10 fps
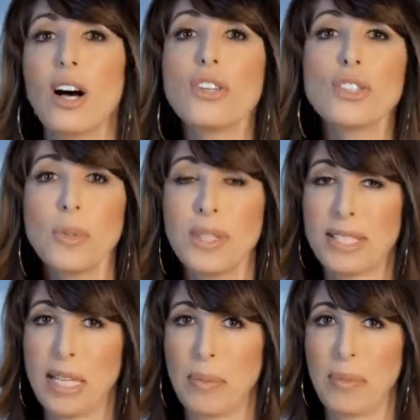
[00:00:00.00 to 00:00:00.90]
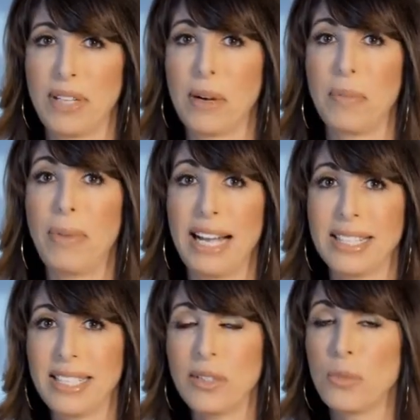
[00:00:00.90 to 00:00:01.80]
Also in the supplement are
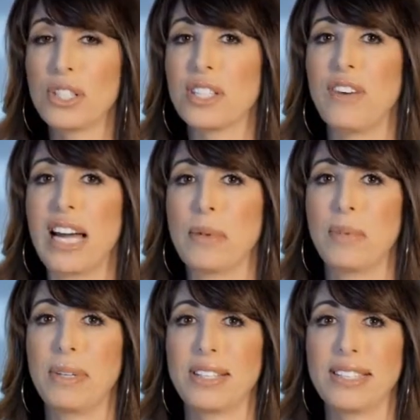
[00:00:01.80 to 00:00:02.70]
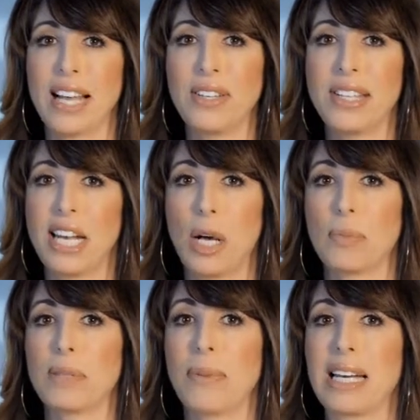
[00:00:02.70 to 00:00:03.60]
biotin, which is a vitamin B7 that
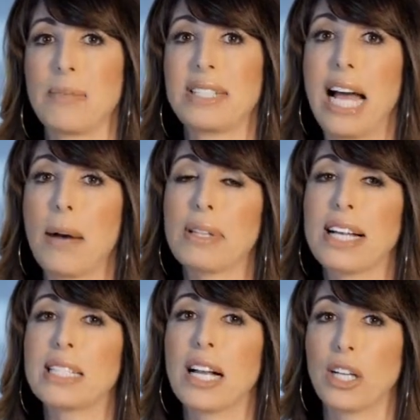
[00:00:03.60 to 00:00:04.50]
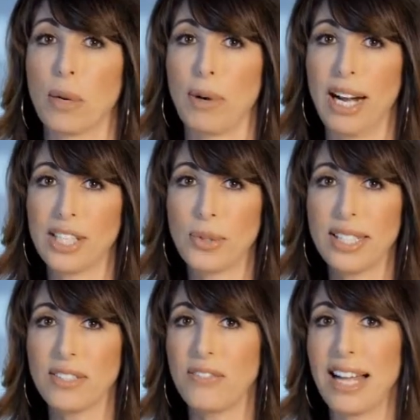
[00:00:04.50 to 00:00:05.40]
helps the body metabolize
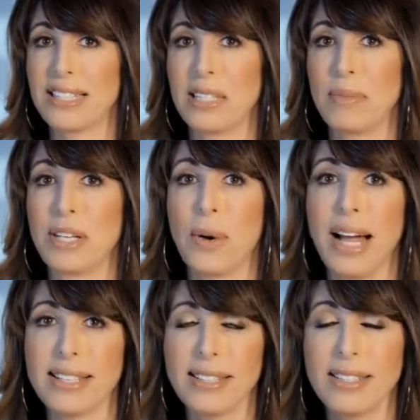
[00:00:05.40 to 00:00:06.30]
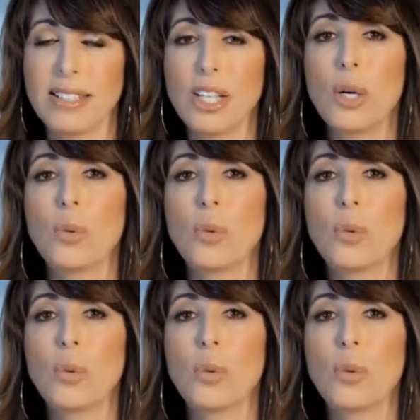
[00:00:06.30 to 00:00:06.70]
carbohydrates, fats, and amino acids,